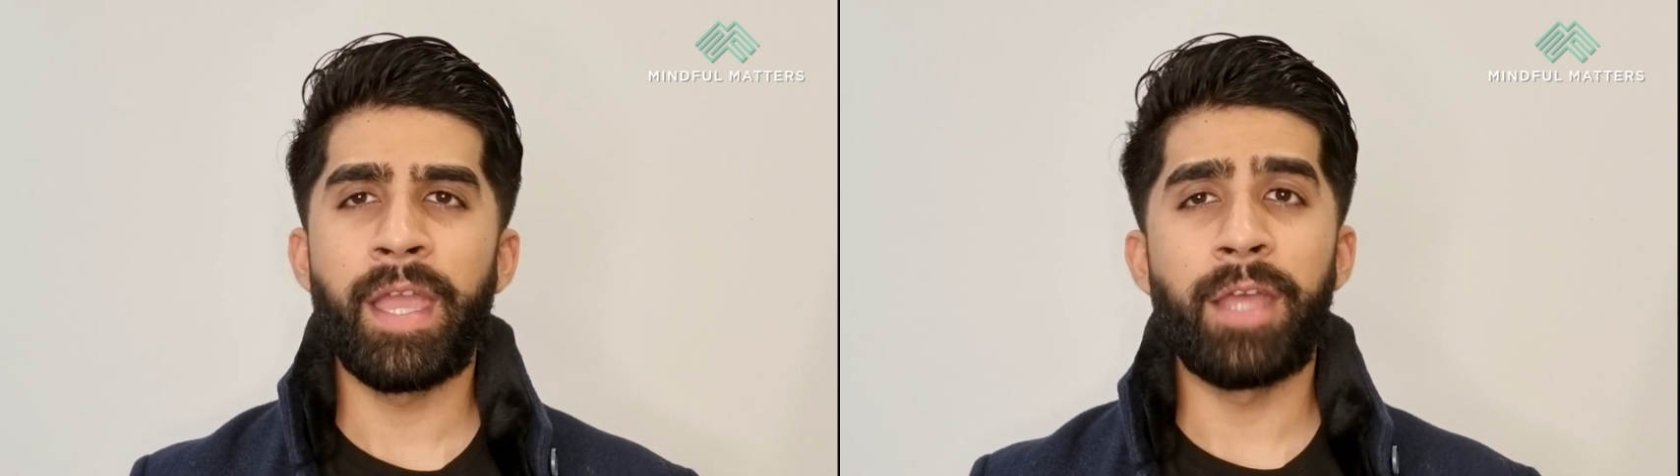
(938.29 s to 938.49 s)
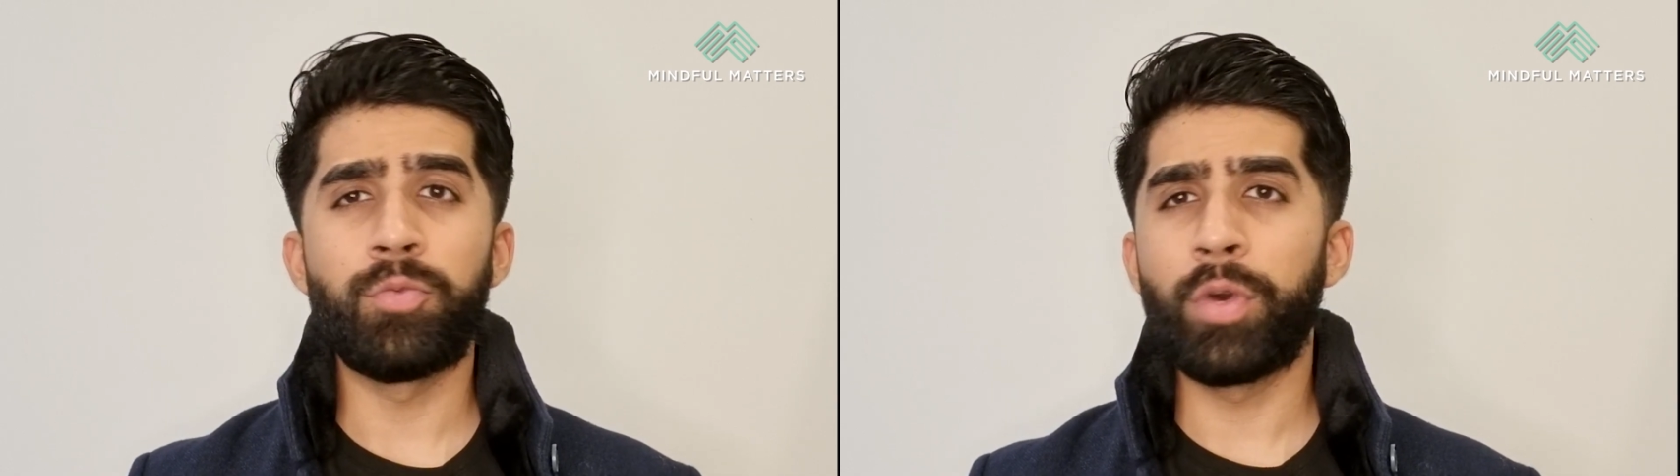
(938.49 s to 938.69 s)

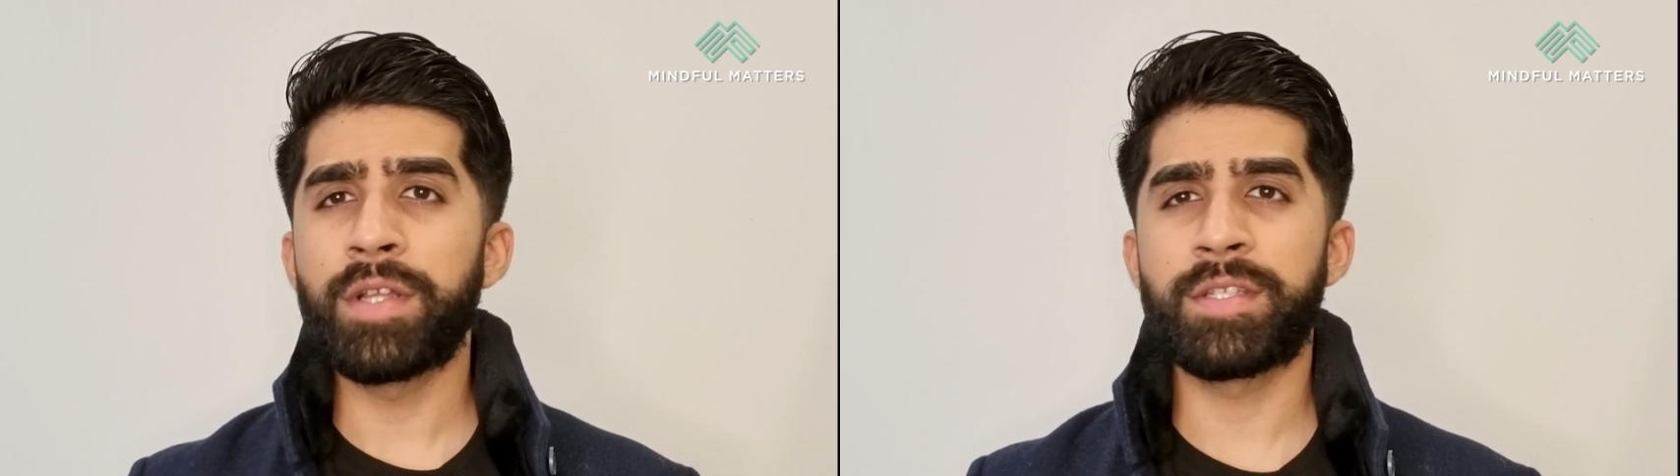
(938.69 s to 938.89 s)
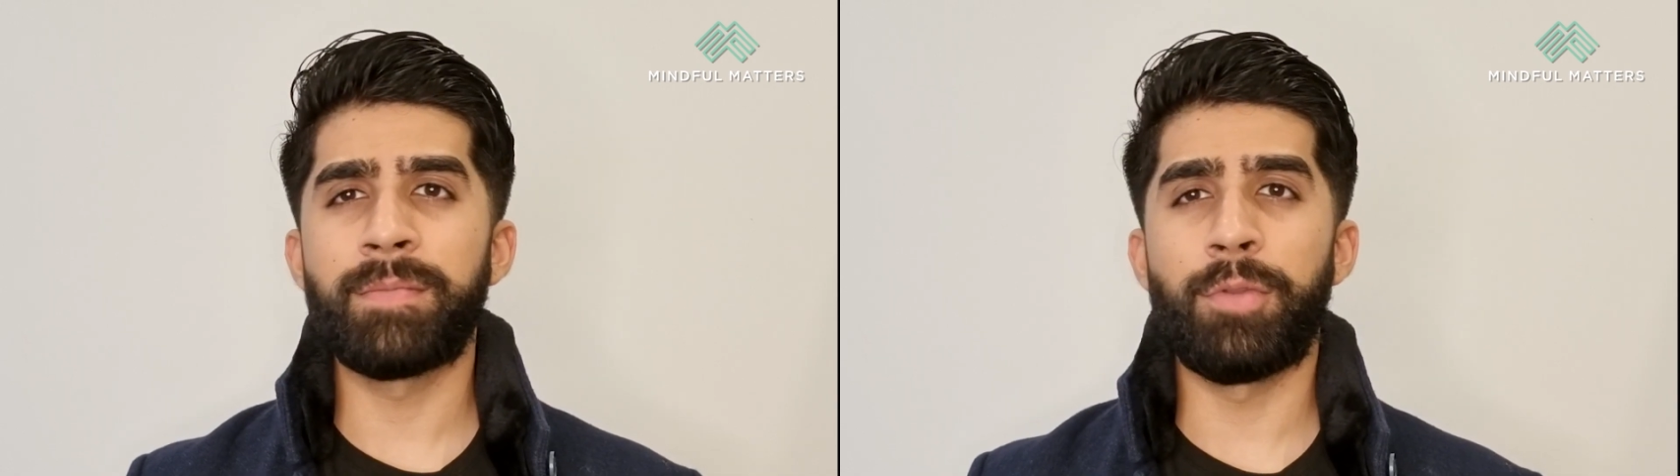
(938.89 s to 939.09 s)
And what
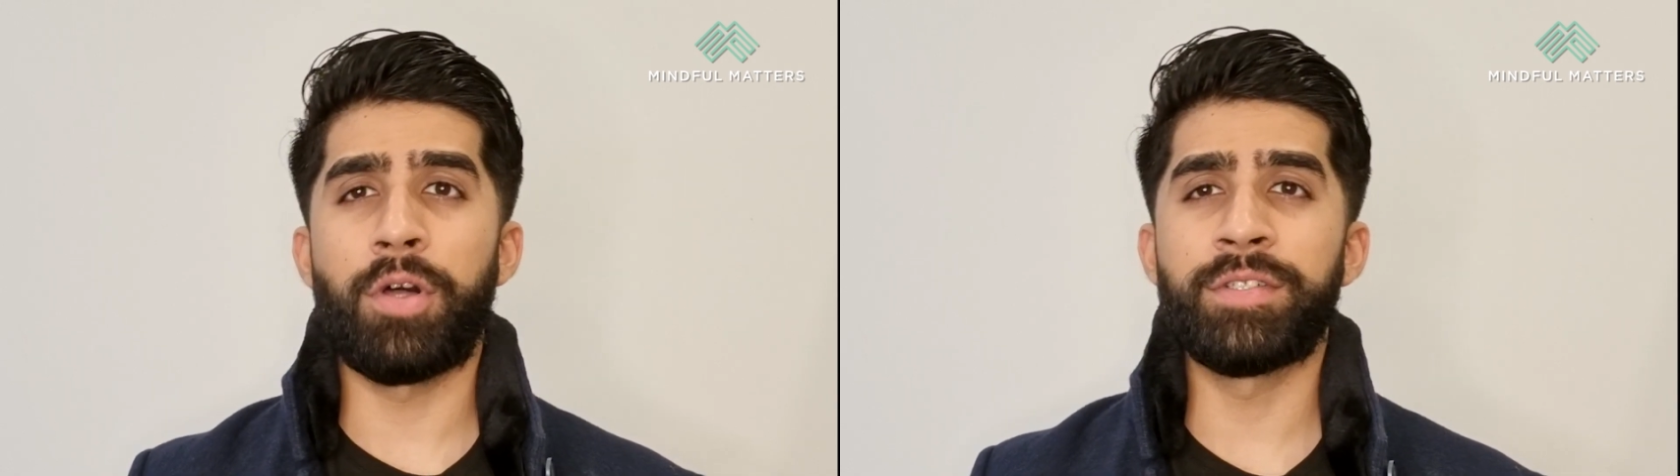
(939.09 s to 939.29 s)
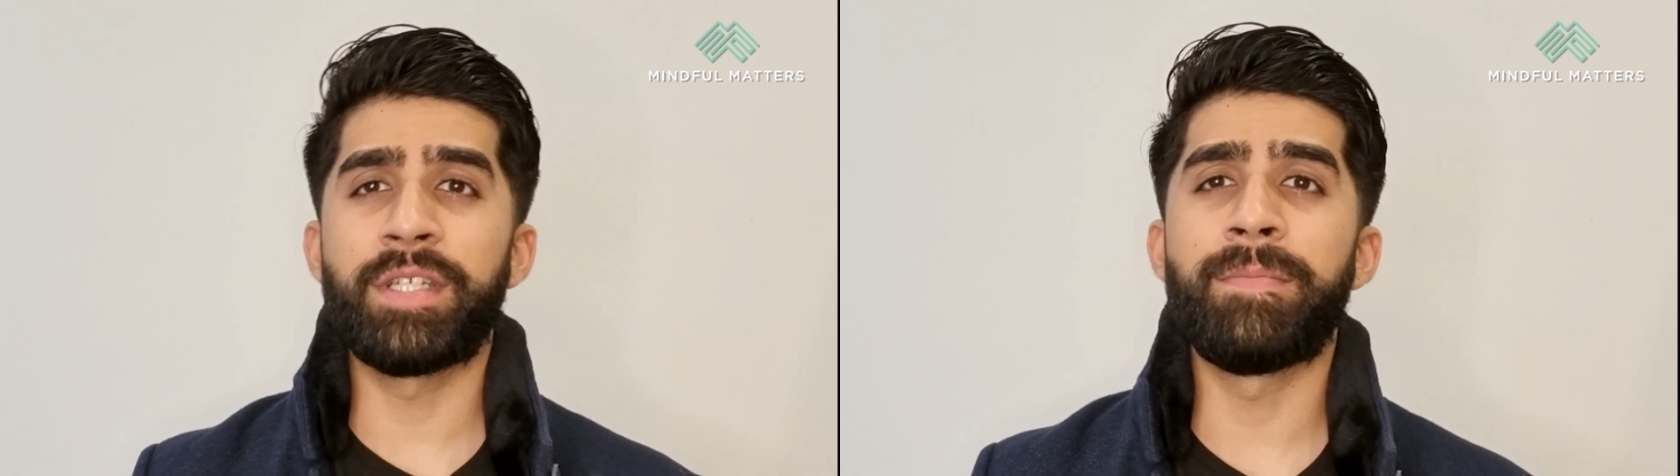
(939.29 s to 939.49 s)
are some
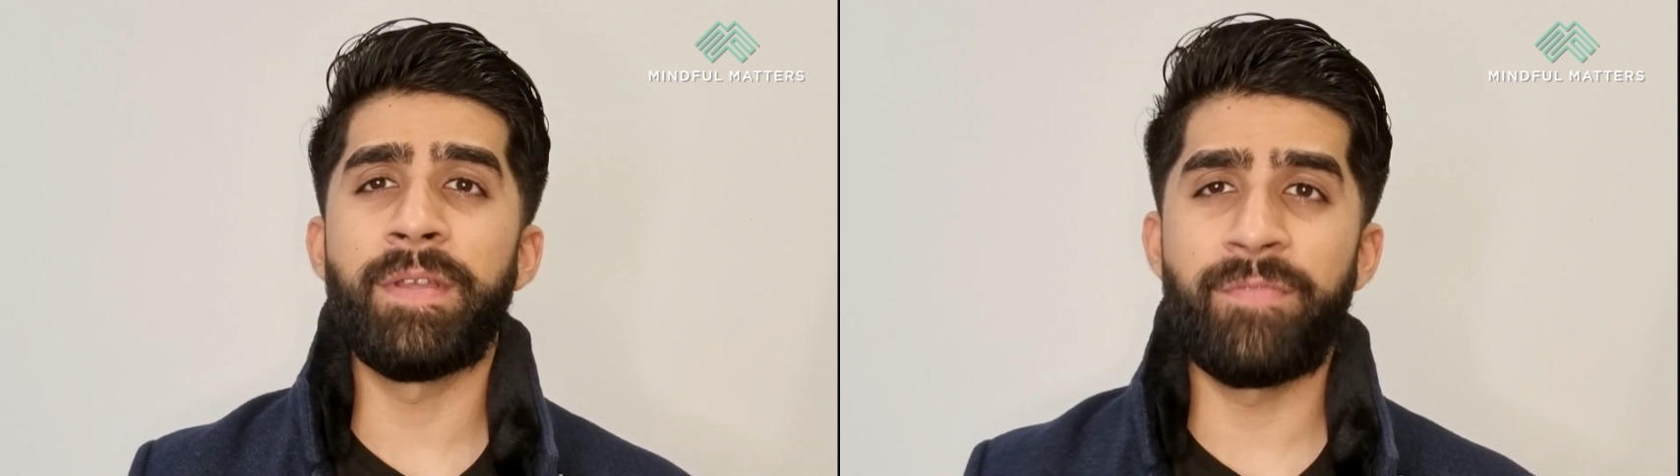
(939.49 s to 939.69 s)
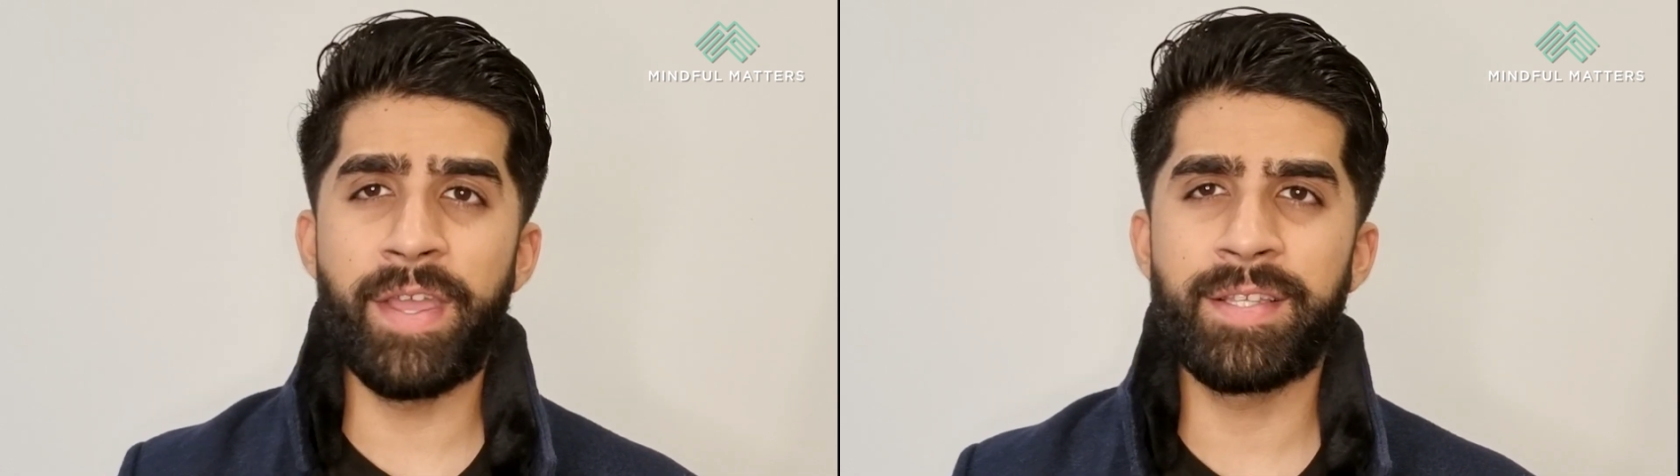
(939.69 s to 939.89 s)
long-term
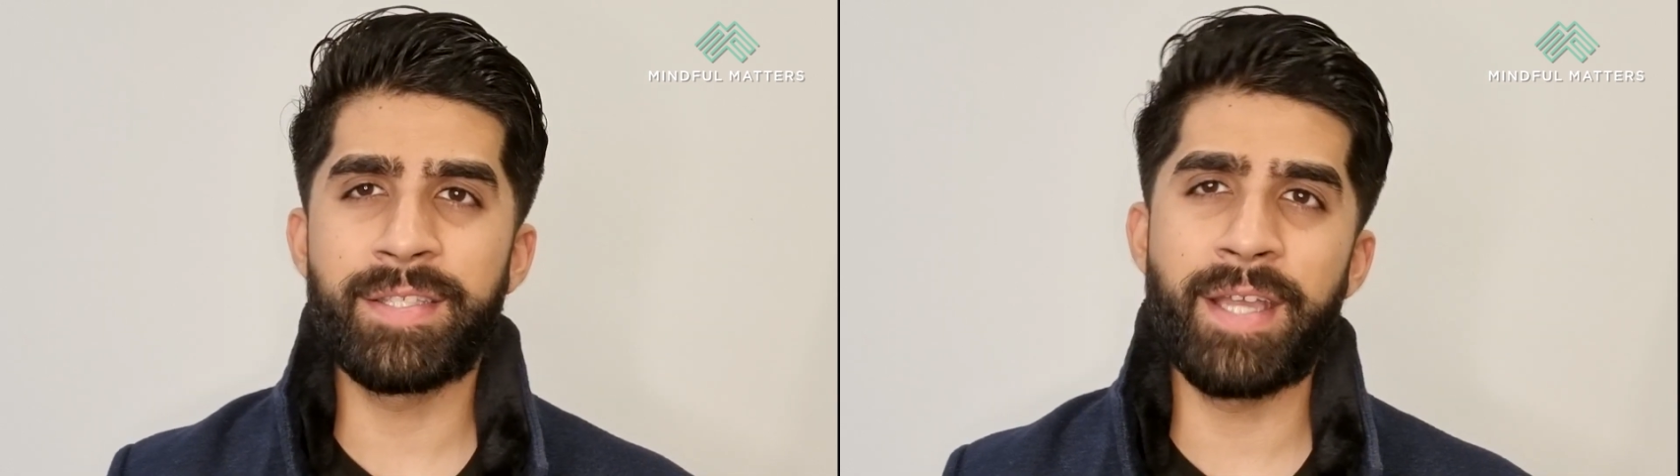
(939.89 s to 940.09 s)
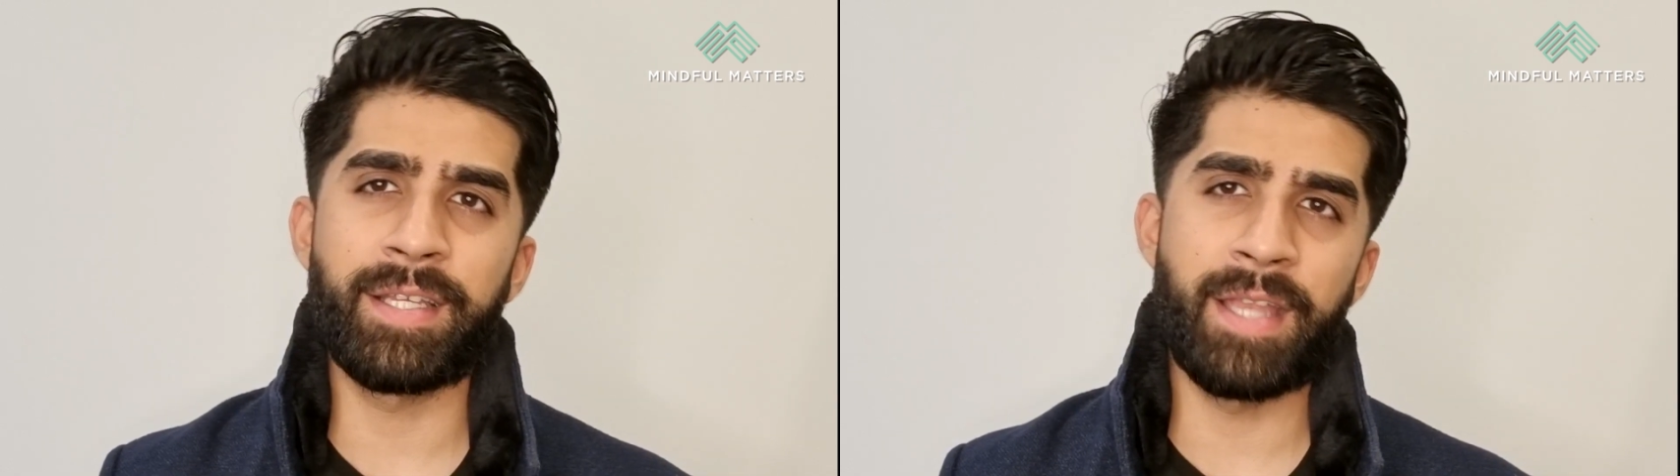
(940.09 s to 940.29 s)
effects
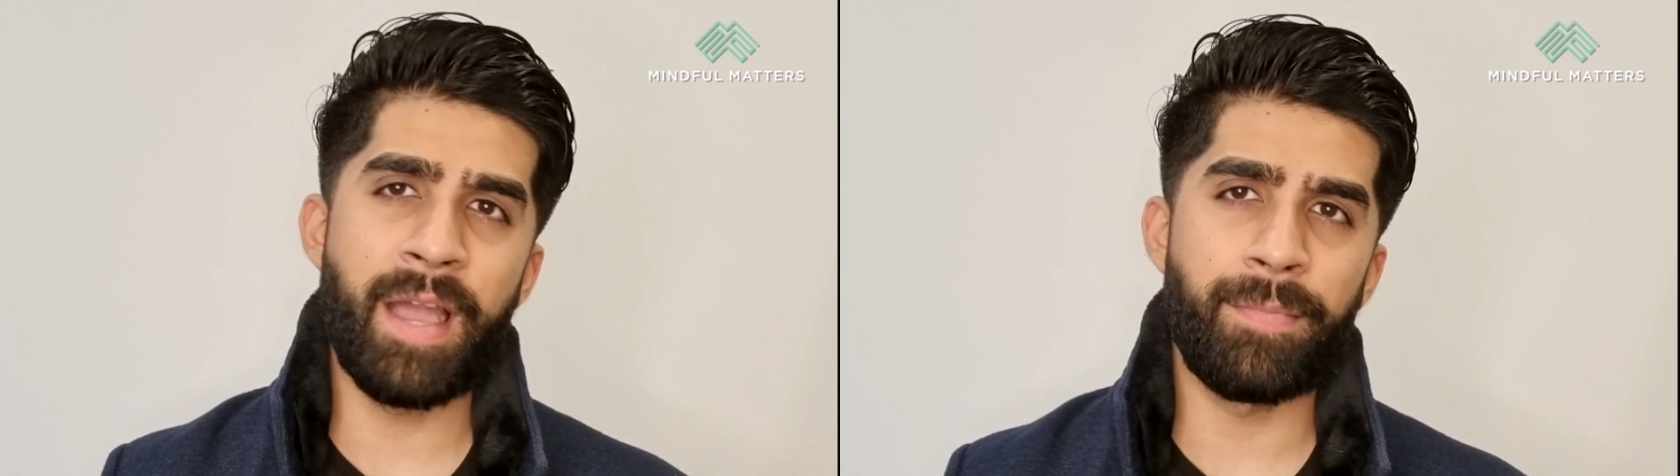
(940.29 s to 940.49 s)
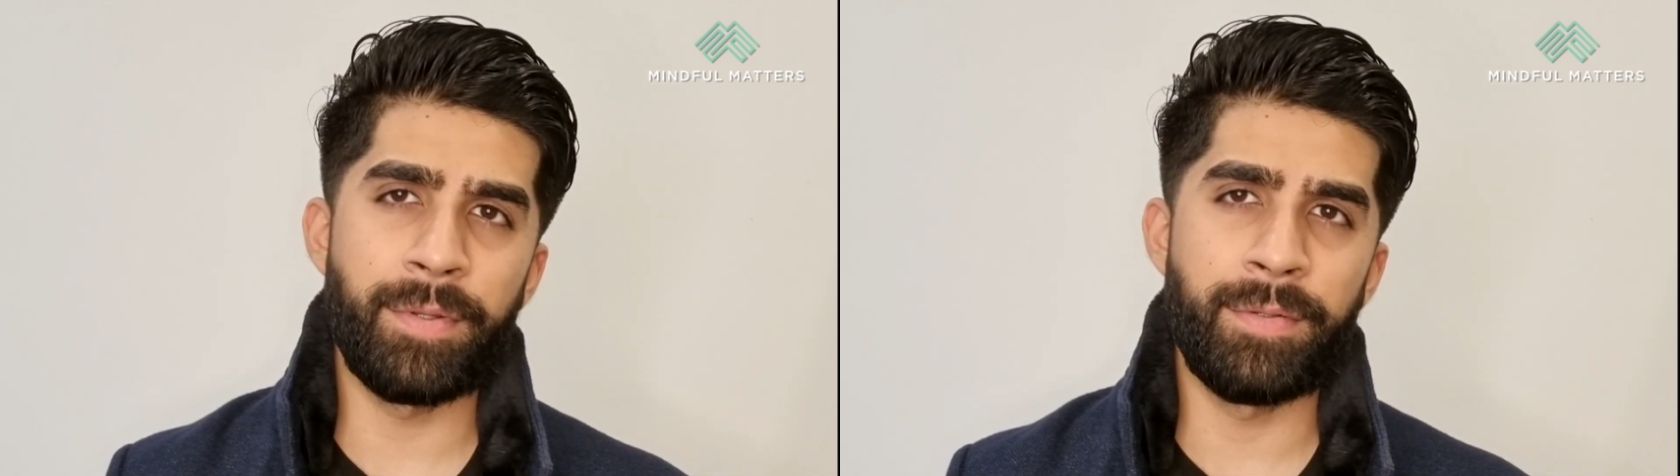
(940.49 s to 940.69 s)
that can
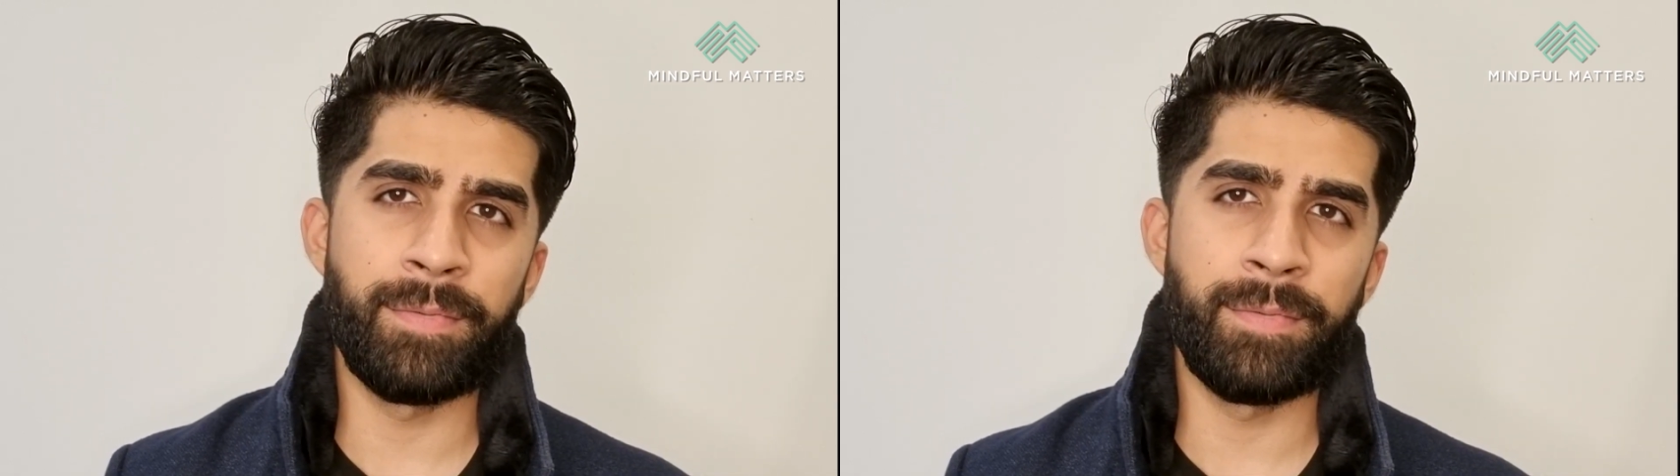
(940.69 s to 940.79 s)
happen?